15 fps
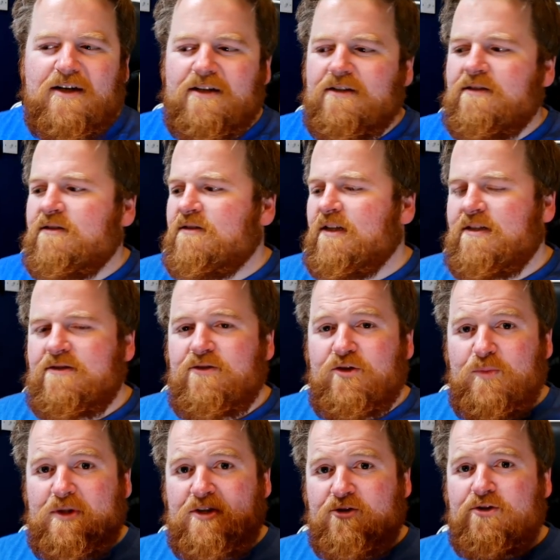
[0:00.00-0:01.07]
and that's going to
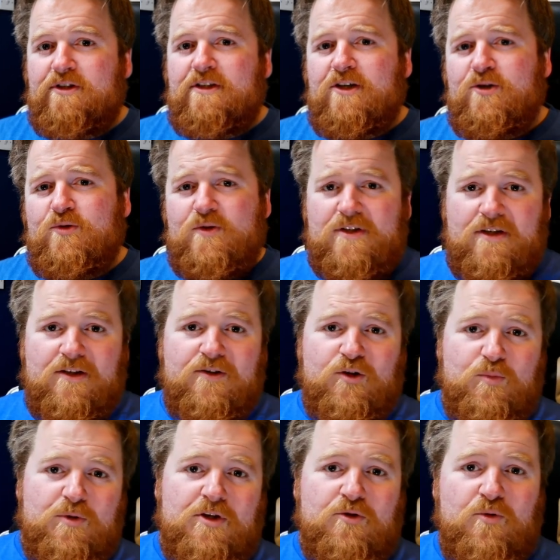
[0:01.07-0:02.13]
be thirty hours that I'm going to
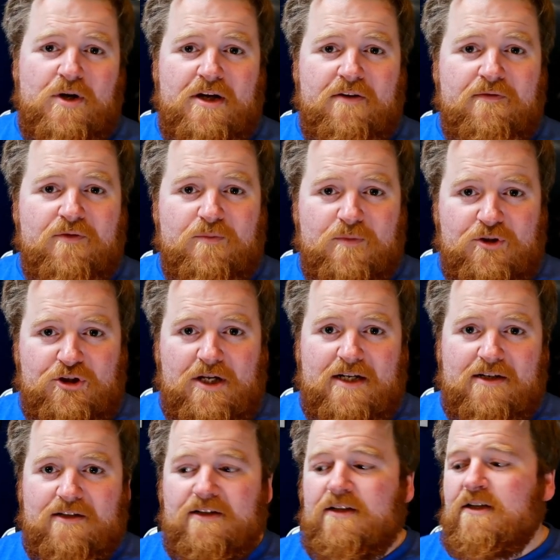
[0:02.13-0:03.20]
be away from the
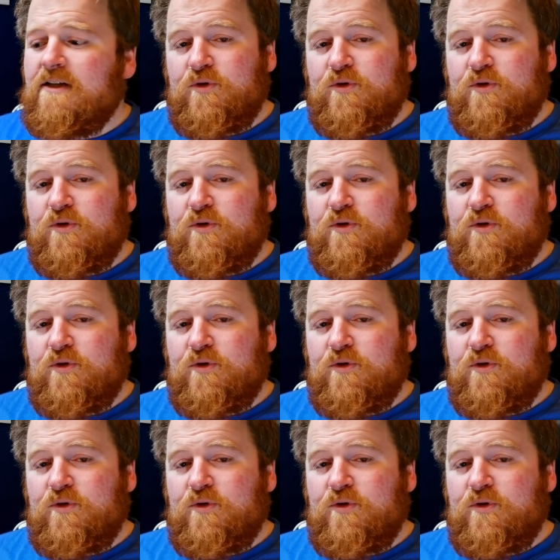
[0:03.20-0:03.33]
channel.